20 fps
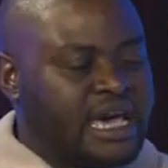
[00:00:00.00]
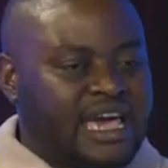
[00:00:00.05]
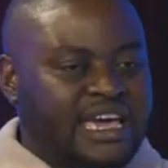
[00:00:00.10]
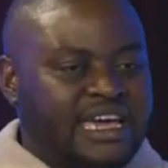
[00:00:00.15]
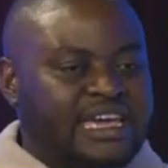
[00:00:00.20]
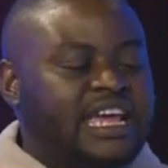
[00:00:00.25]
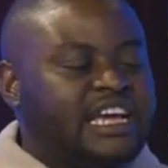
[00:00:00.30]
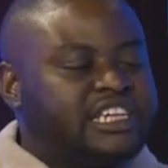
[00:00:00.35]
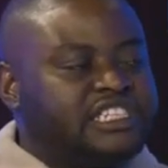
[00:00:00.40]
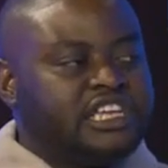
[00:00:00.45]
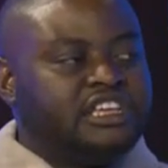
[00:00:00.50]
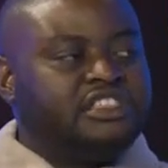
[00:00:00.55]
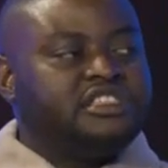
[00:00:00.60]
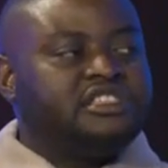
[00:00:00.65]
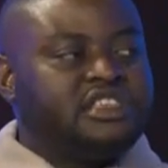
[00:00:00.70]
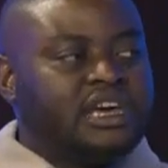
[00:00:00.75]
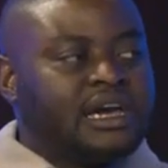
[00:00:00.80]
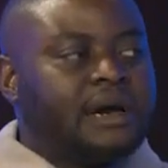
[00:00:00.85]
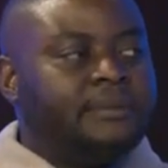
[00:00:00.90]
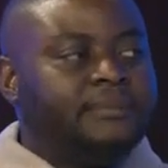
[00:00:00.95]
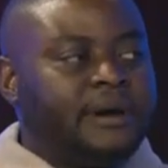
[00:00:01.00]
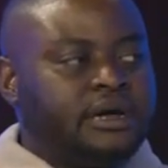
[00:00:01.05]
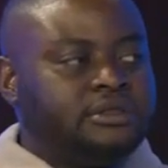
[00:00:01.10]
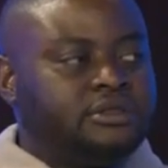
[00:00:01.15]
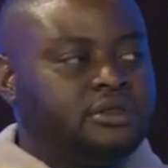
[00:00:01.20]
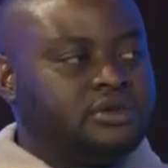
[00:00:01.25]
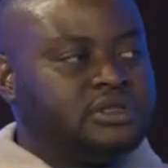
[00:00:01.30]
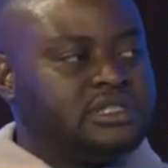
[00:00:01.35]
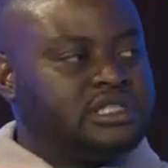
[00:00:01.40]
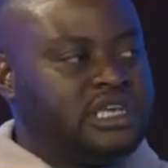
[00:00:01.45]
can actually think about
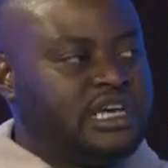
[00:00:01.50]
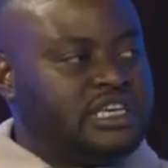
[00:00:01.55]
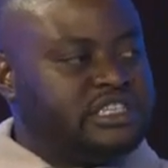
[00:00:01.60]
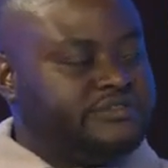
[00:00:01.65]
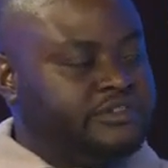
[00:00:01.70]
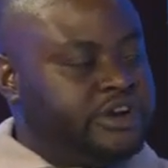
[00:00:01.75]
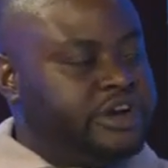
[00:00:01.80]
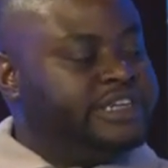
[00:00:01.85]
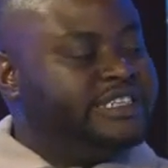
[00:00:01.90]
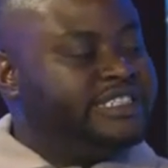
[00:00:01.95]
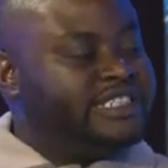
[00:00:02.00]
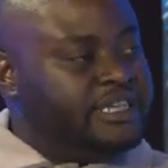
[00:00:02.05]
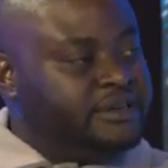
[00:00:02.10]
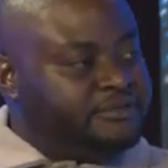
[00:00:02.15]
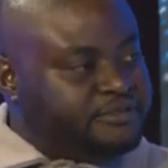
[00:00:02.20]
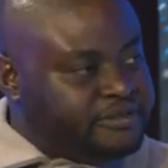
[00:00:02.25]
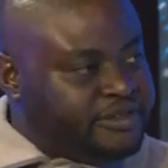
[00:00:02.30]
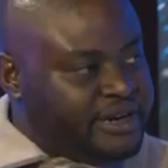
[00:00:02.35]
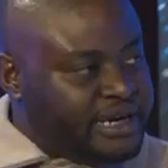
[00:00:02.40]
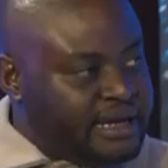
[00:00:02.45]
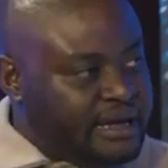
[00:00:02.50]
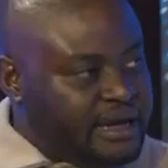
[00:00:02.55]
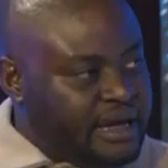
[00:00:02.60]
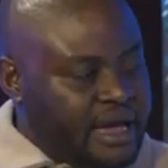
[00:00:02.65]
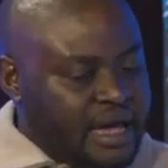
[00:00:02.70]
those things very deeply